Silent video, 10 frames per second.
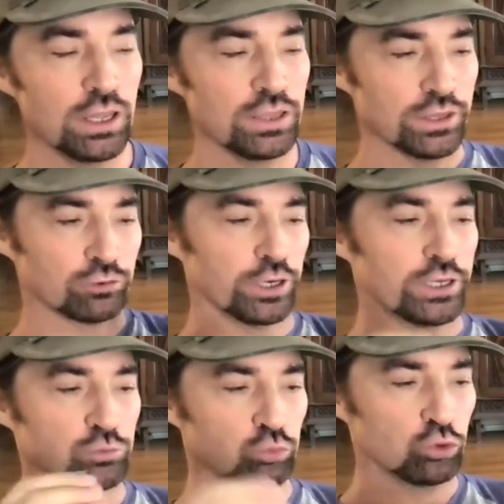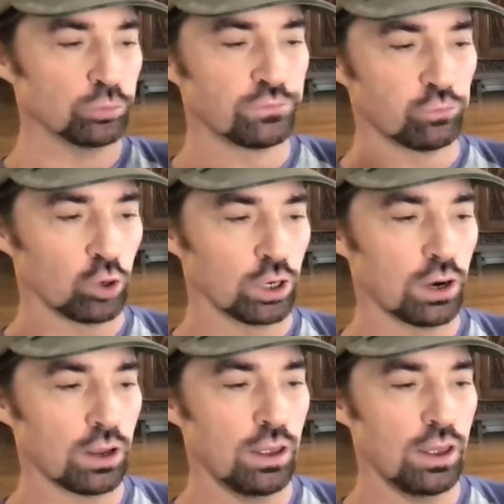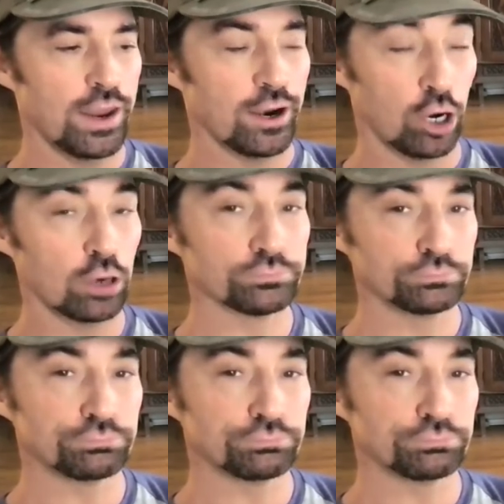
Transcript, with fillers: that creates room for error,